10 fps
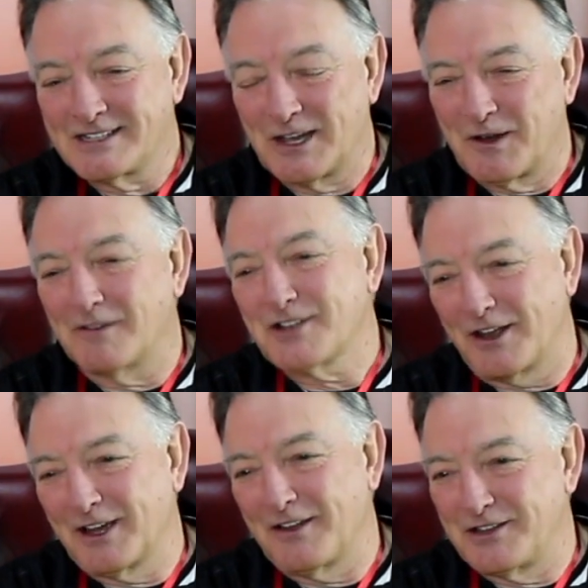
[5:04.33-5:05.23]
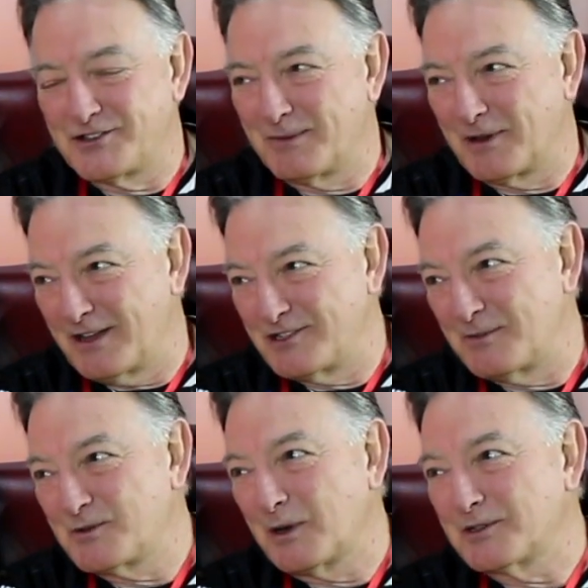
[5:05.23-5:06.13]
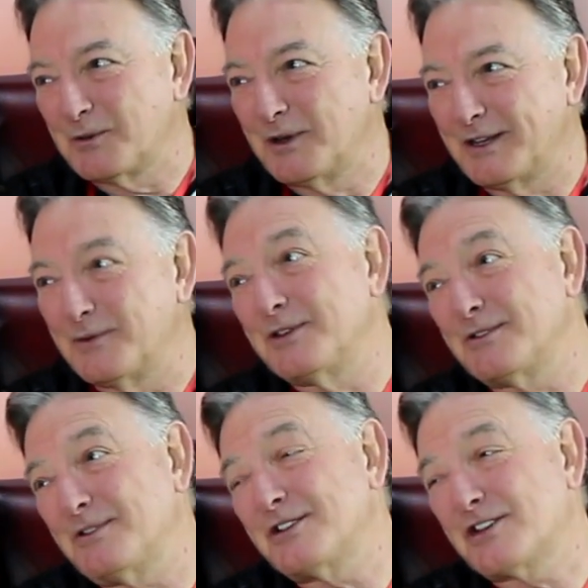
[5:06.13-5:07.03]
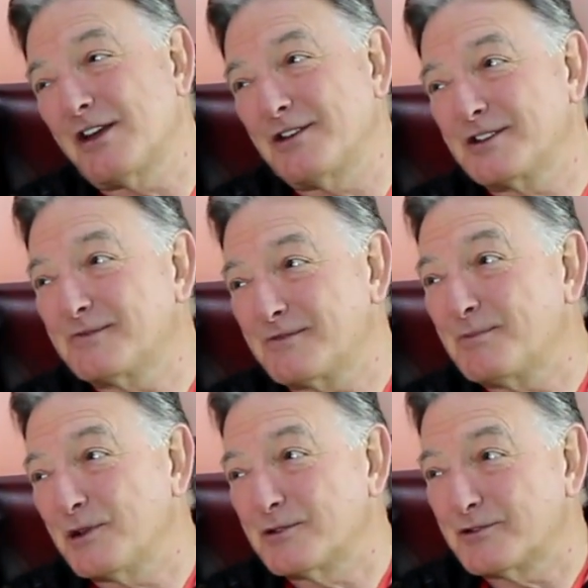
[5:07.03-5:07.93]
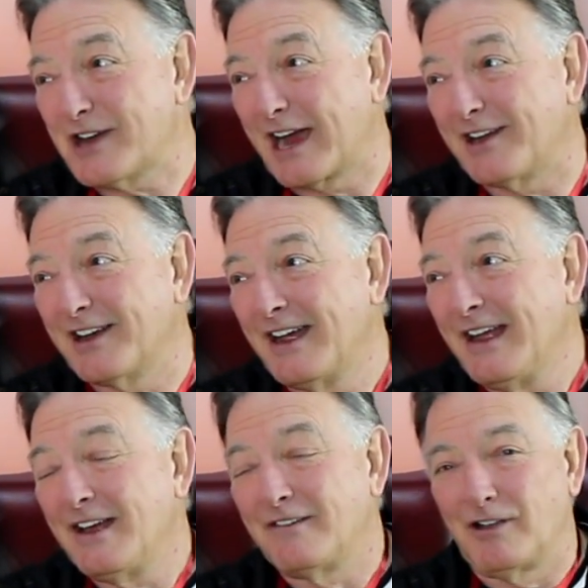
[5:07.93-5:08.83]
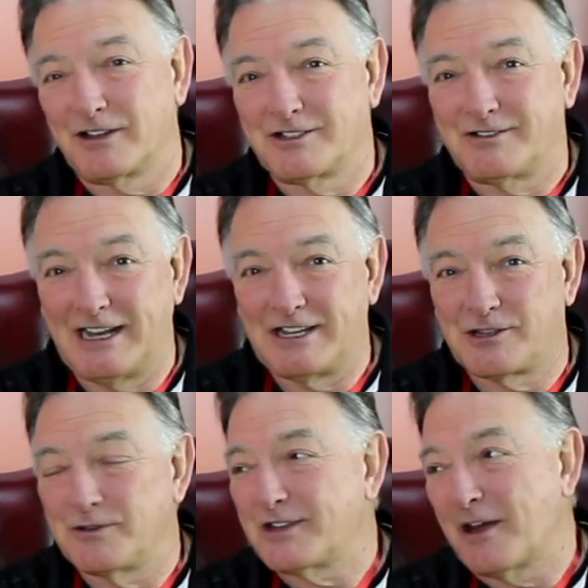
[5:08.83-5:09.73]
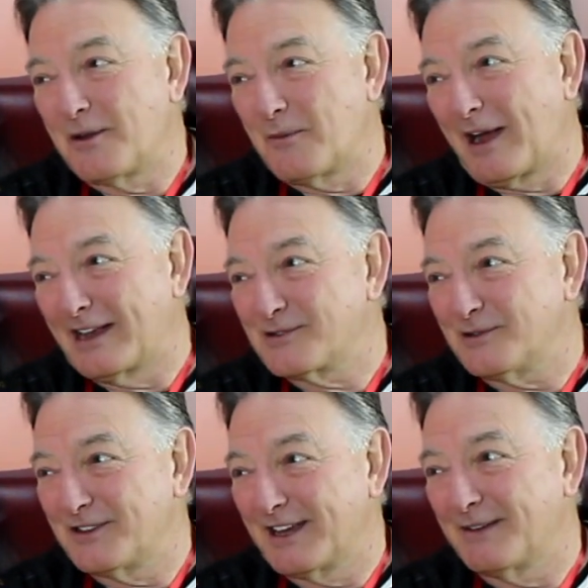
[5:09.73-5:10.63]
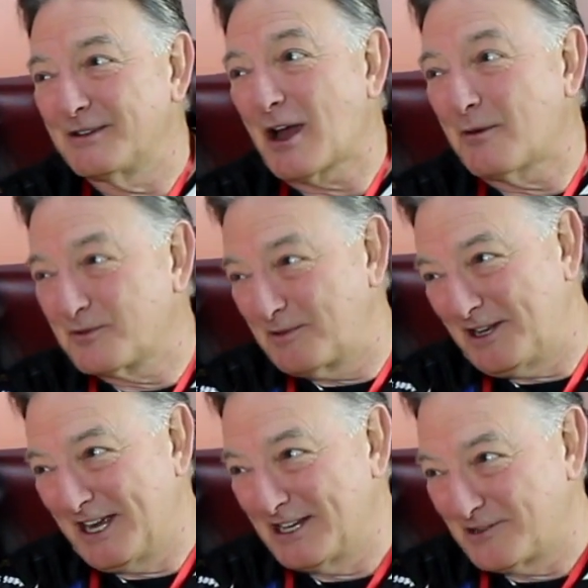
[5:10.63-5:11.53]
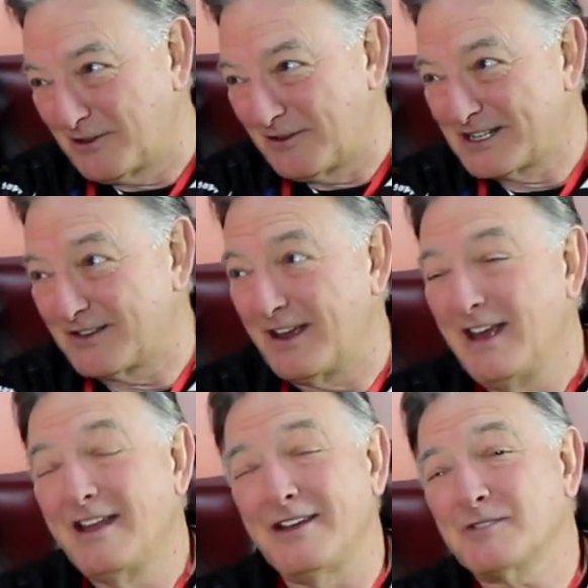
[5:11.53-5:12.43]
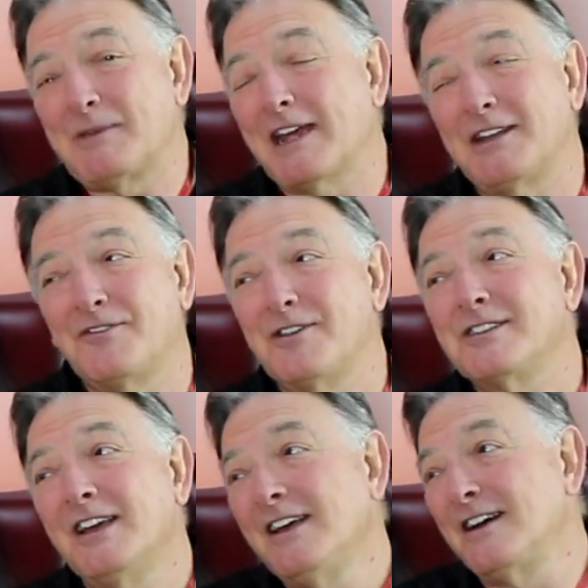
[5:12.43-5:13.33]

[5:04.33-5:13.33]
So I've started going to the gym. I go to the gym twice a week with a serious personal trainer. I've lost nearly 2 stone in weight, sort of thing, which helps me knees and all the rest of it. And it does make a difference.